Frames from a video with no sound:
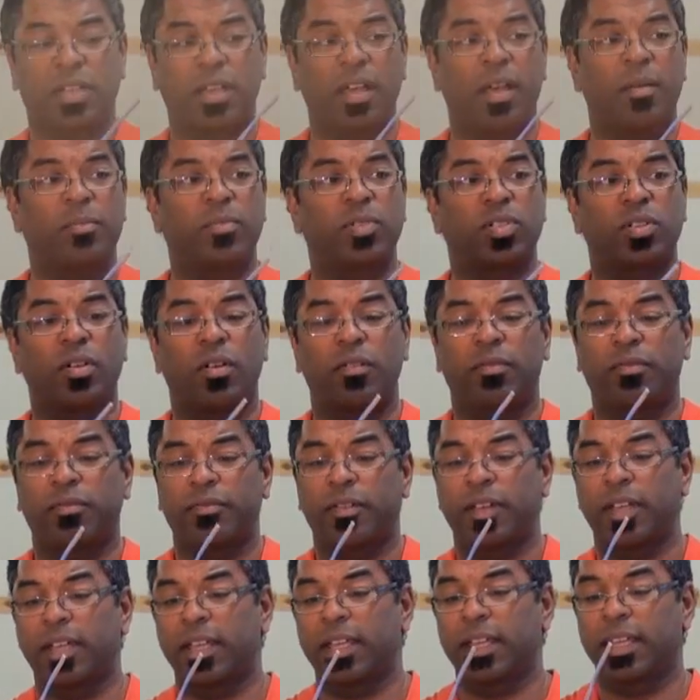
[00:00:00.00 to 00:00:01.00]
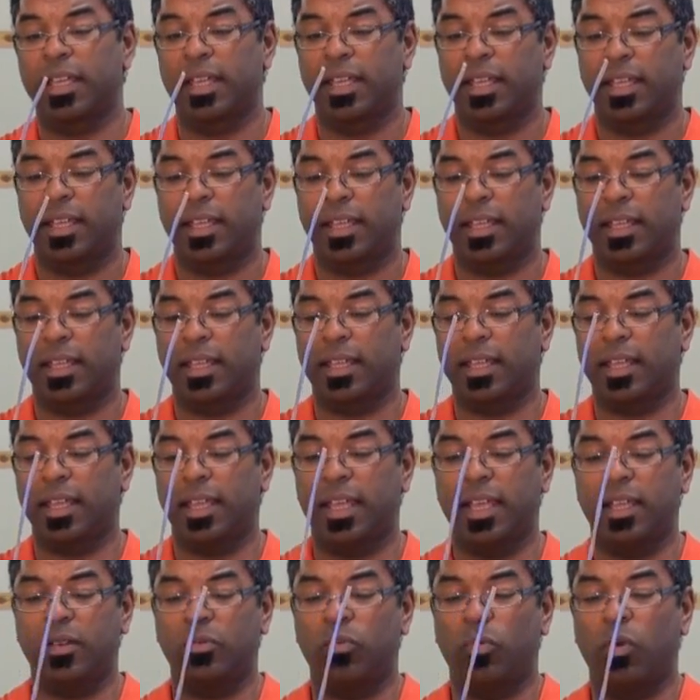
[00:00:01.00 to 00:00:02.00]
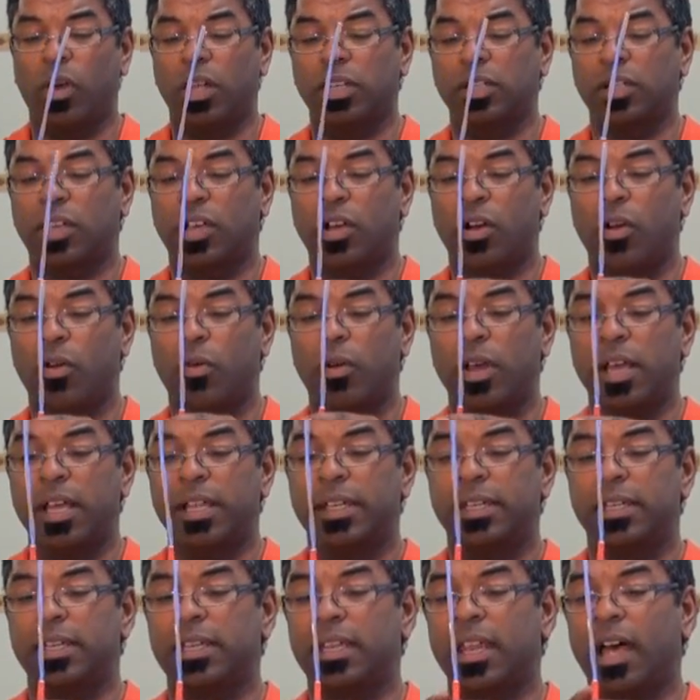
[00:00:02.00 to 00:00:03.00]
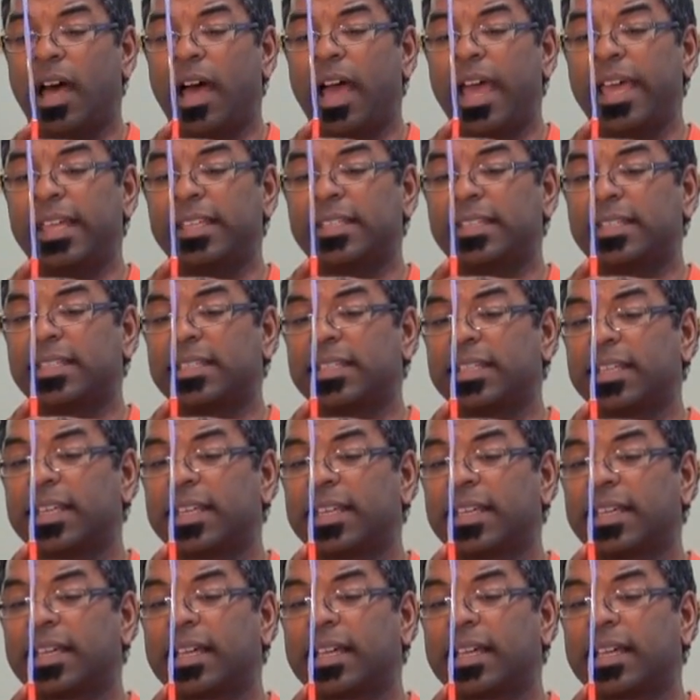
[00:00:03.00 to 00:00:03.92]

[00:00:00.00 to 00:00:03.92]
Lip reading: comes off in one go. Nice,